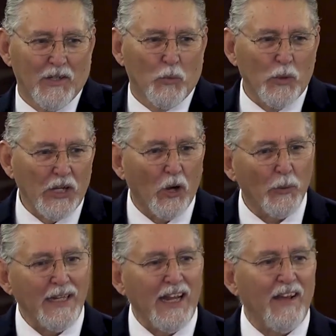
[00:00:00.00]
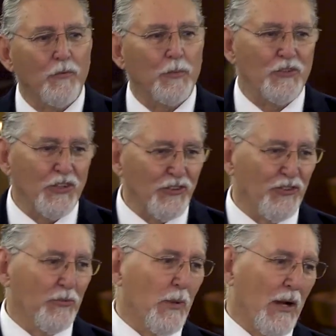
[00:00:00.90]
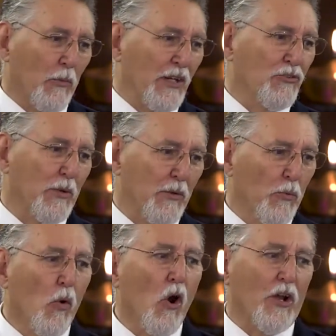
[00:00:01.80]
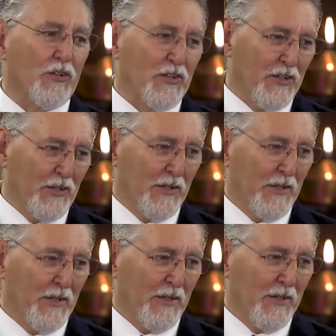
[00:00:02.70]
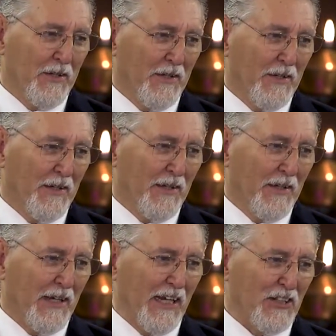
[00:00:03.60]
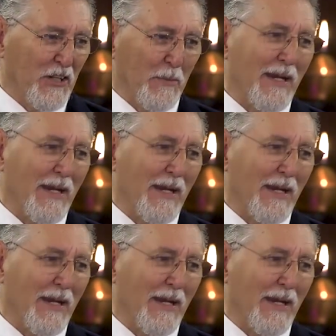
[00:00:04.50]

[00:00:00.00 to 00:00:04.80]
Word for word: We already have a position by which we want it to